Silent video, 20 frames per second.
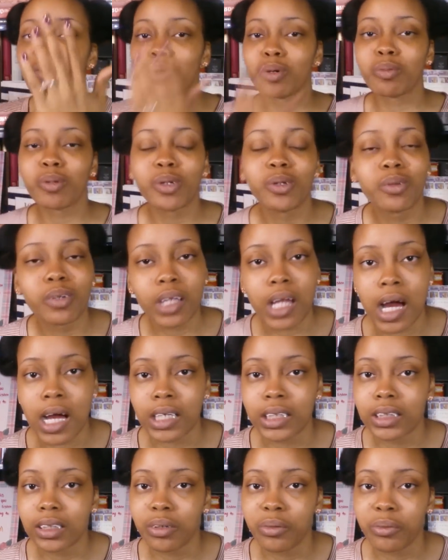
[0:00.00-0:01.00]
will be
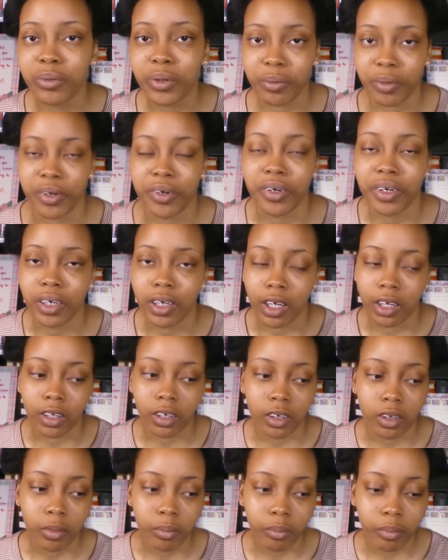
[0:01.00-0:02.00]
utilized one way or
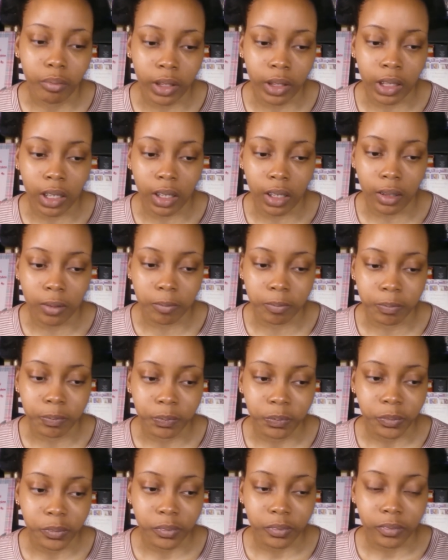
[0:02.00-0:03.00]
another. But um,
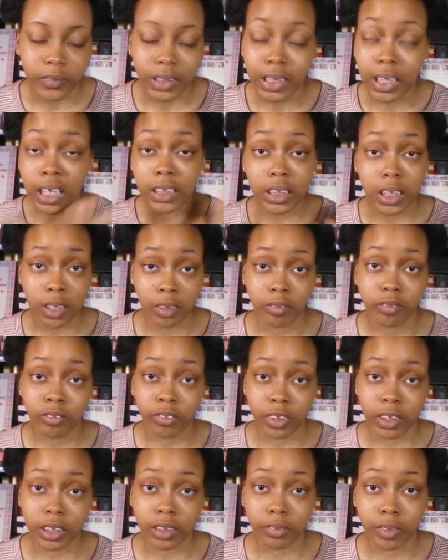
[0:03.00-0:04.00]
that's it
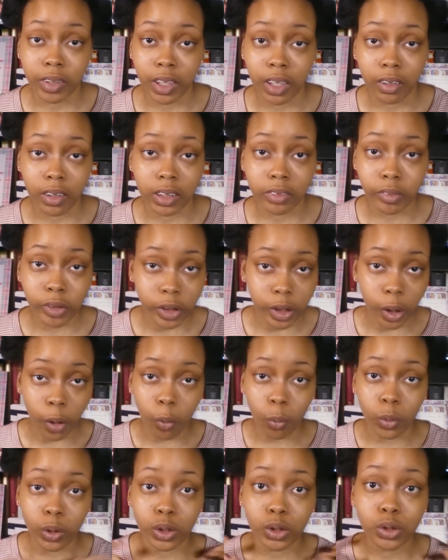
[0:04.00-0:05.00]
for this video. This video
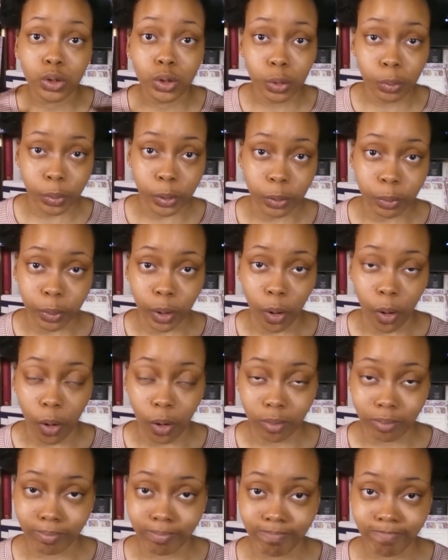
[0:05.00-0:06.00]
was super duper long.